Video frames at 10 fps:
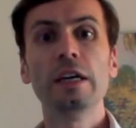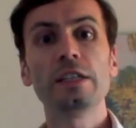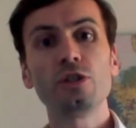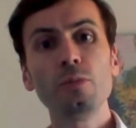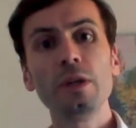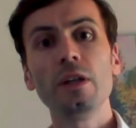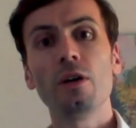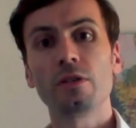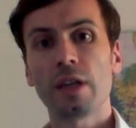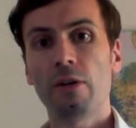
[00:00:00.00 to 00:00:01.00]
It should be
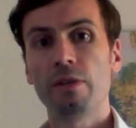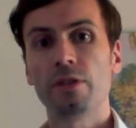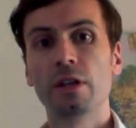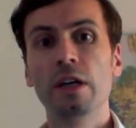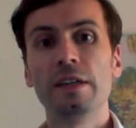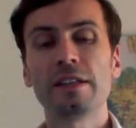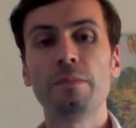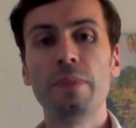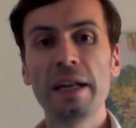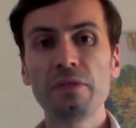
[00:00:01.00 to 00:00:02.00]
noted, however, that
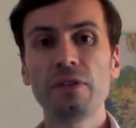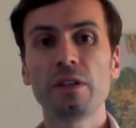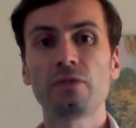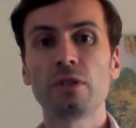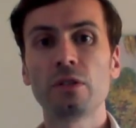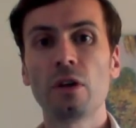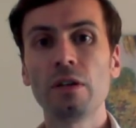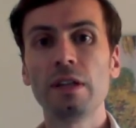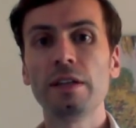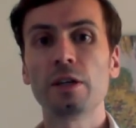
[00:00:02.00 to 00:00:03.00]
the benefit of the
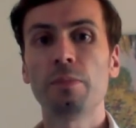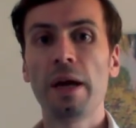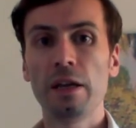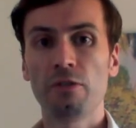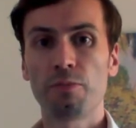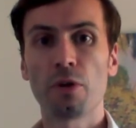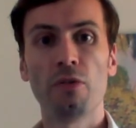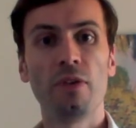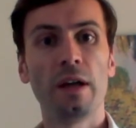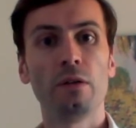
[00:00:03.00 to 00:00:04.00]
non-linear payoff
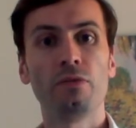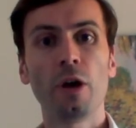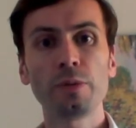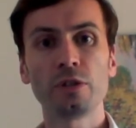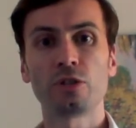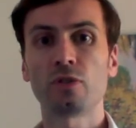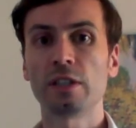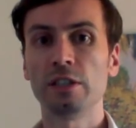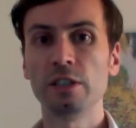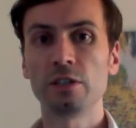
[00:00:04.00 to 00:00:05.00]
profile of option
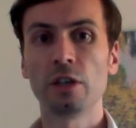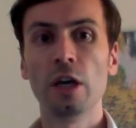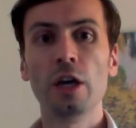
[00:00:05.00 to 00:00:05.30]
strategies